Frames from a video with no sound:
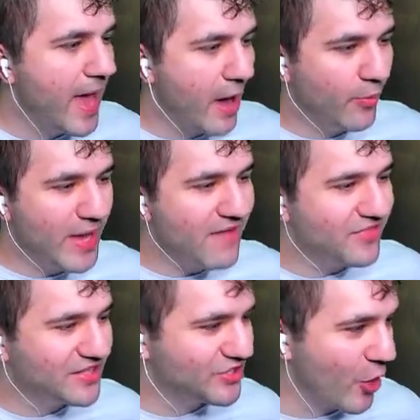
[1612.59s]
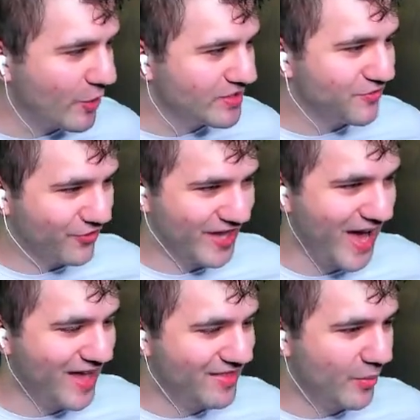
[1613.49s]
And we have these tokens for
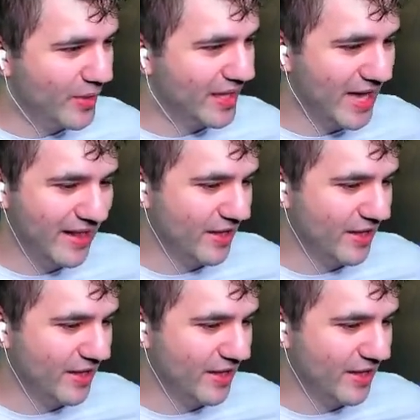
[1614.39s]
Kaya that we can kind of like